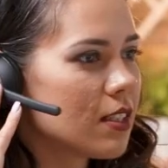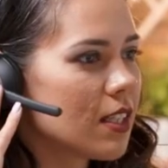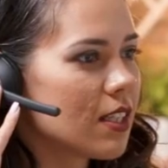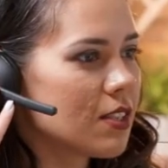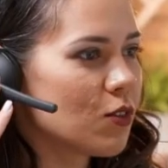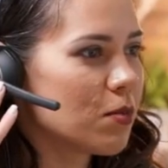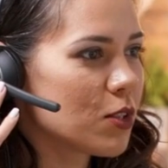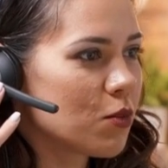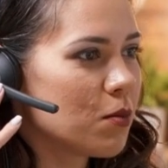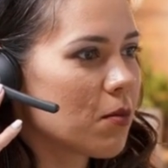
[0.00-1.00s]
we
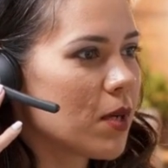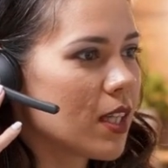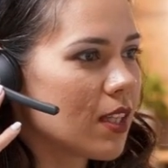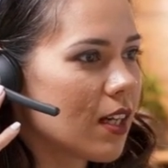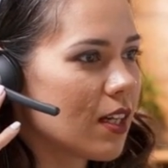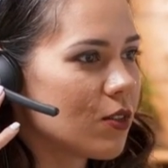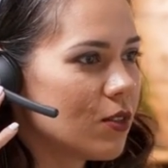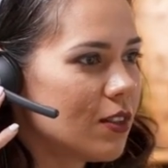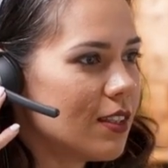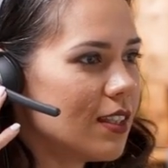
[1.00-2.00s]
prefer to do is
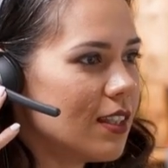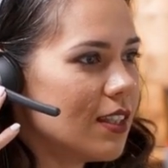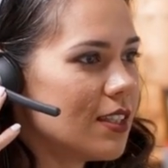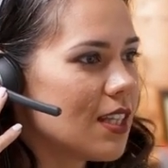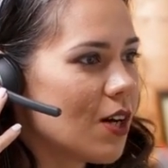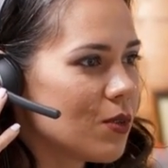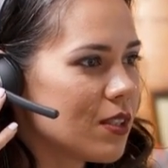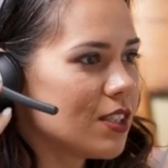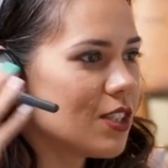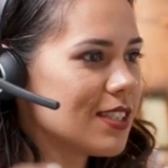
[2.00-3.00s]
first you
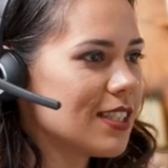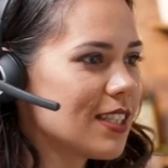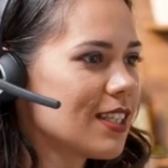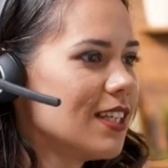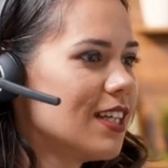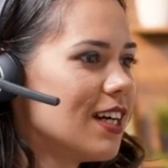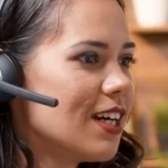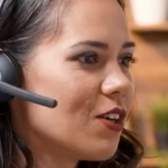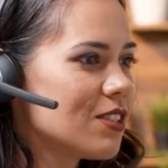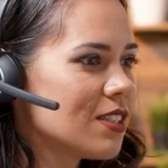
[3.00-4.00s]
plan out
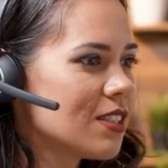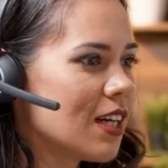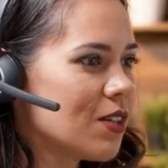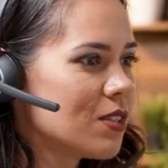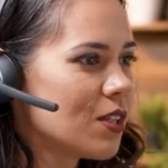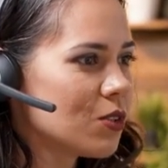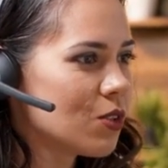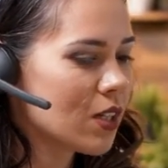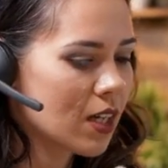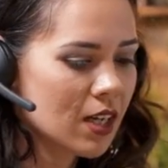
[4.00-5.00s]
where your cash flow is
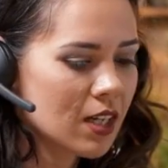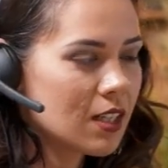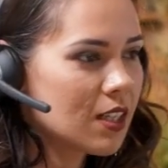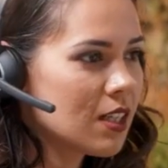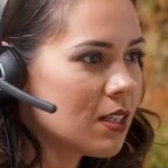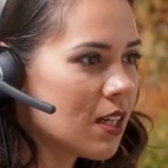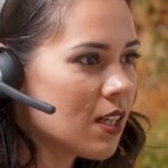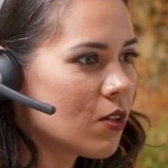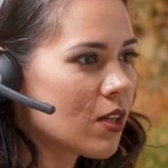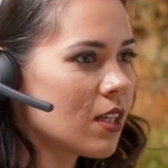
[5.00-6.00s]
coming from
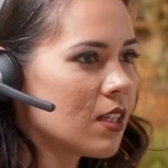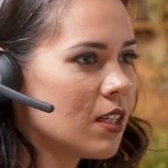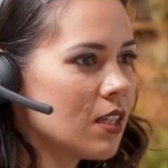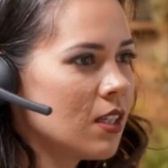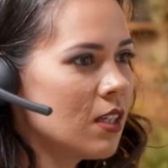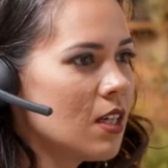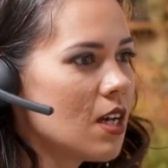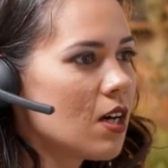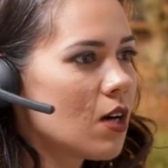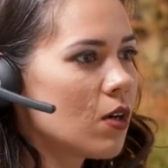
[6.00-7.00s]
so you
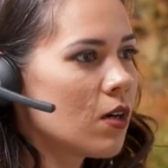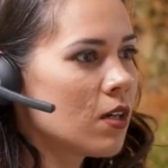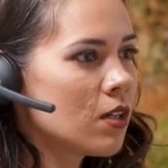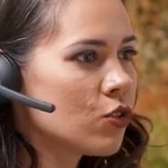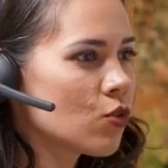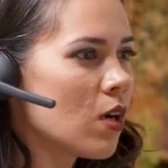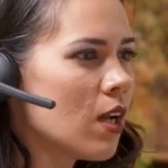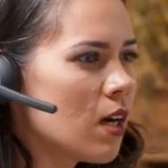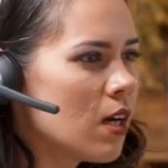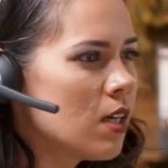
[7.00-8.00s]
include those sources like
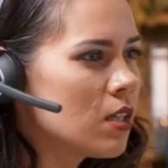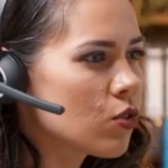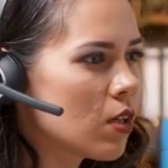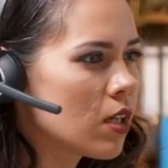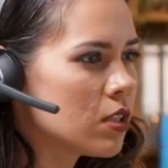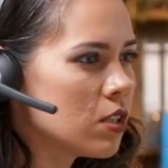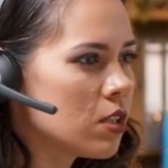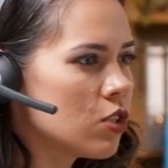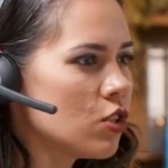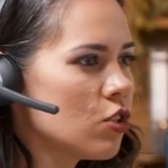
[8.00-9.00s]
Social Security
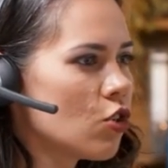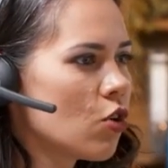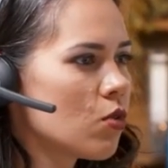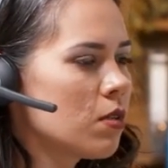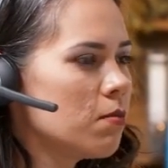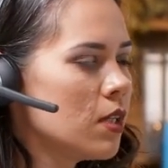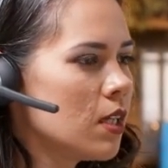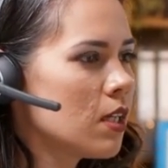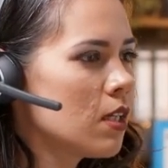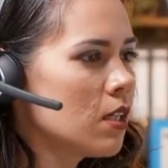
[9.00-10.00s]
and pensions
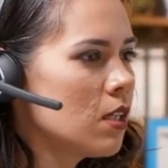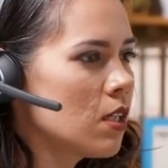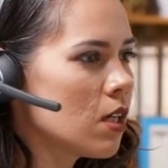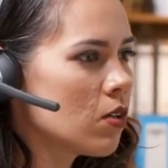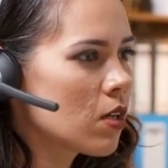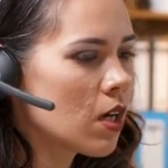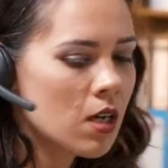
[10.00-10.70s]
and then you